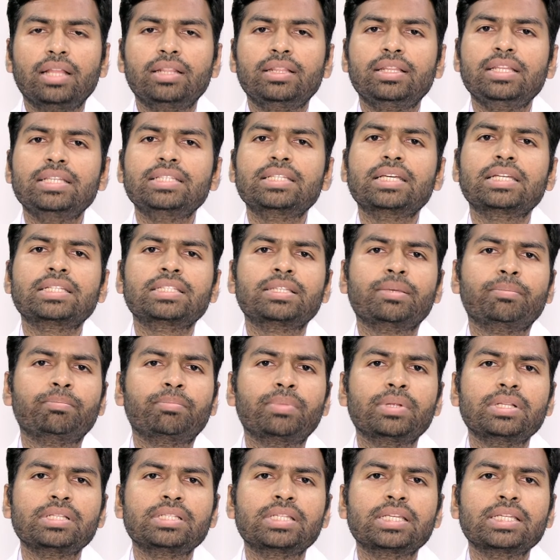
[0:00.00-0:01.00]
These are
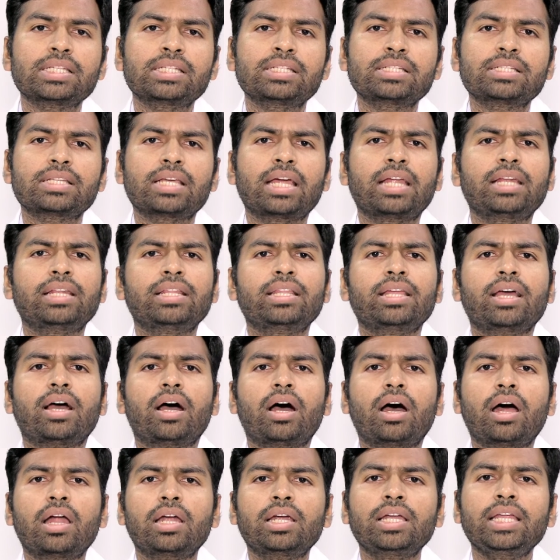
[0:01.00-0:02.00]
simple cysts and they
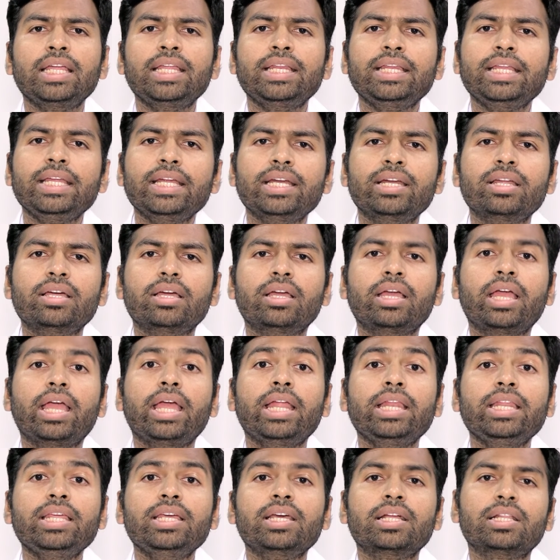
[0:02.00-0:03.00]
hardly need
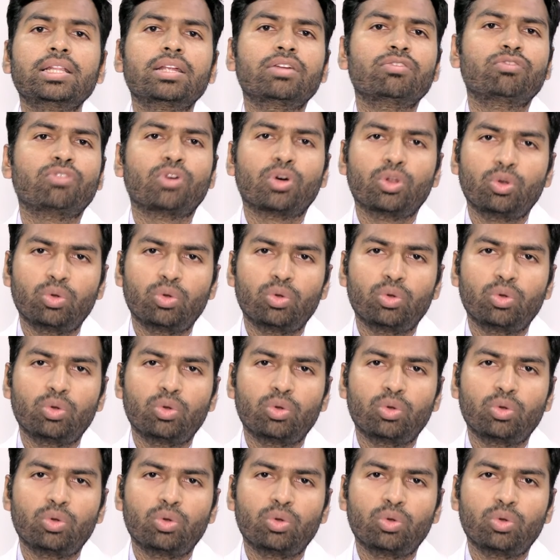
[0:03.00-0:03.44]
any other